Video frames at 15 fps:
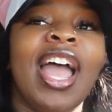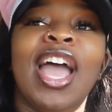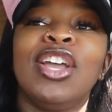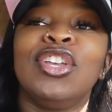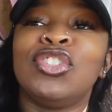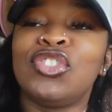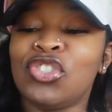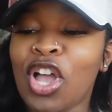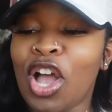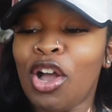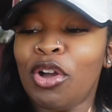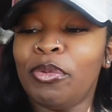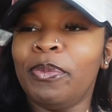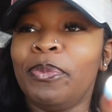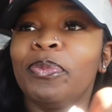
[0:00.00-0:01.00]

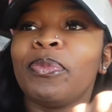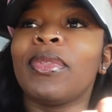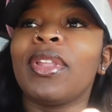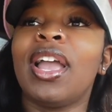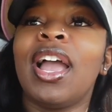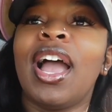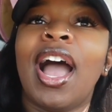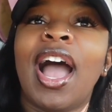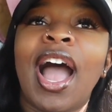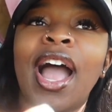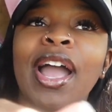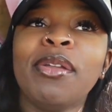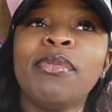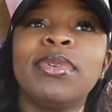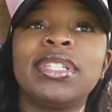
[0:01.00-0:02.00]
So,
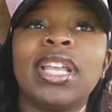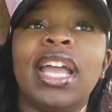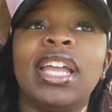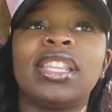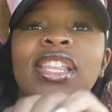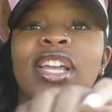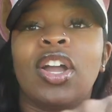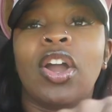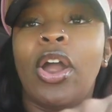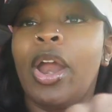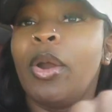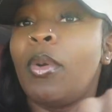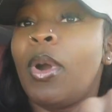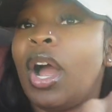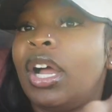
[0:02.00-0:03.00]
I was at the
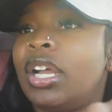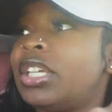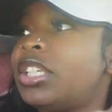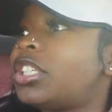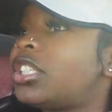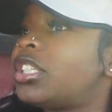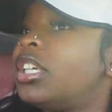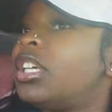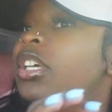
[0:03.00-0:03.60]
car wash,